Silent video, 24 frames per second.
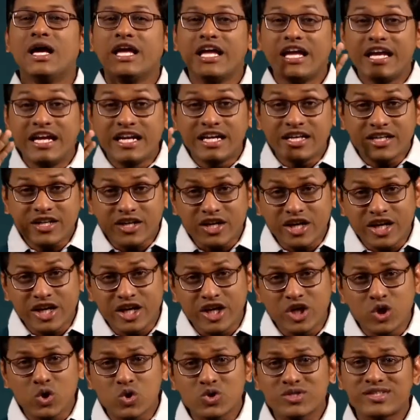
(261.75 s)

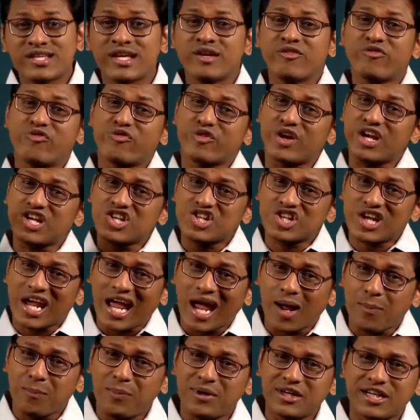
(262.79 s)
introducing fresh
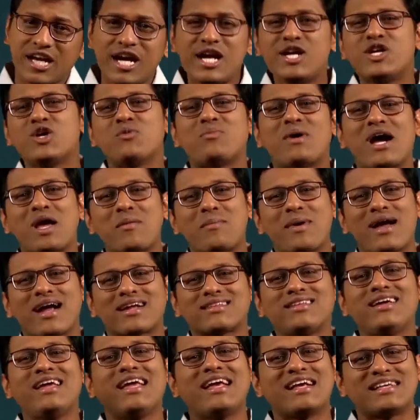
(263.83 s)
capital to buy
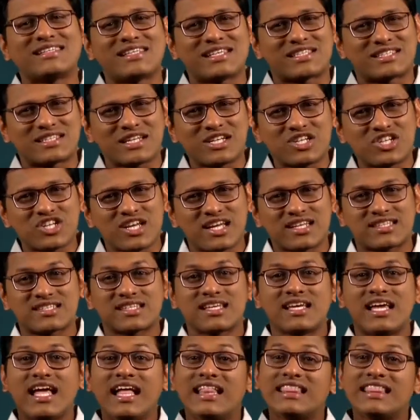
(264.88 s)
back the existing shares.